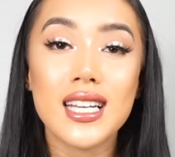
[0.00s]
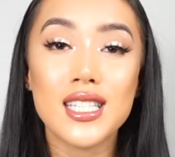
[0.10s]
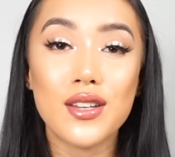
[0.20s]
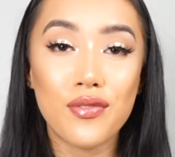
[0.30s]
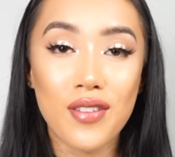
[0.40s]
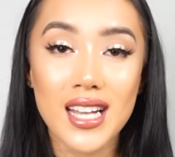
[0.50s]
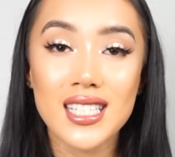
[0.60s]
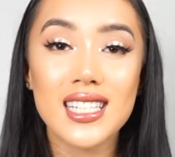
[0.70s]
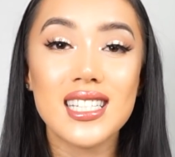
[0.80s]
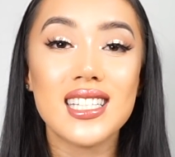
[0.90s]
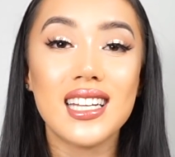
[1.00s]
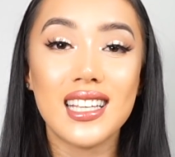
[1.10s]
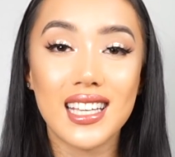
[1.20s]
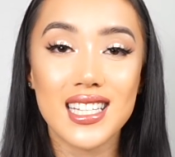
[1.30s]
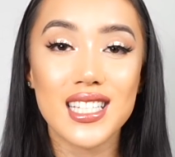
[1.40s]
is the fastest and
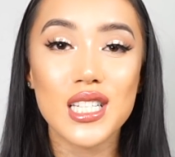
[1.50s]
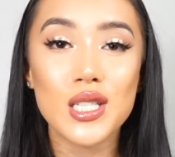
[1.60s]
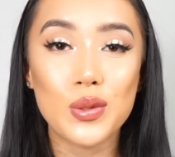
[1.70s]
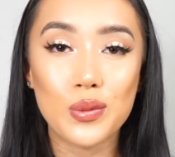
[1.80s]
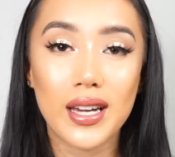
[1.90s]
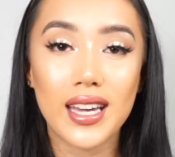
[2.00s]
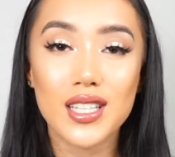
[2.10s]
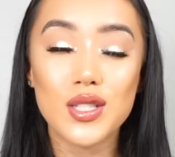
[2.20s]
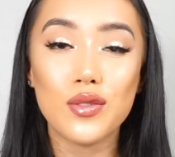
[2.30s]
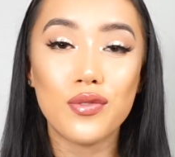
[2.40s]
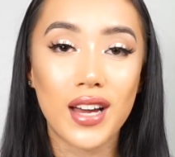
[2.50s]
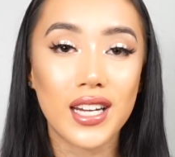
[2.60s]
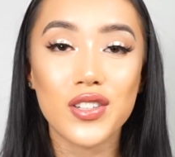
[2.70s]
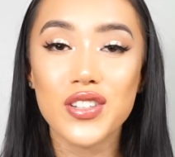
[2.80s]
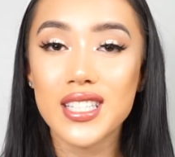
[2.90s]
easiest way to
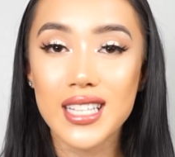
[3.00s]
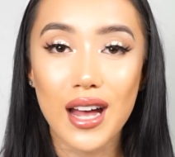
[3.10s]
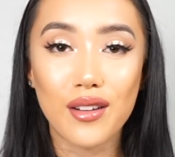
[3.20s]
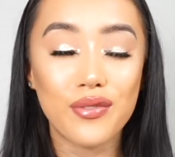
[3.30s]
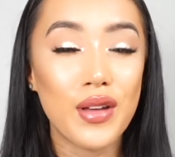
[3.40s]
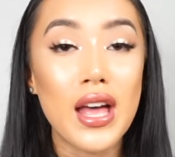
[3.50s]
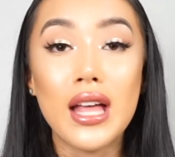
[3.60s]
find yourself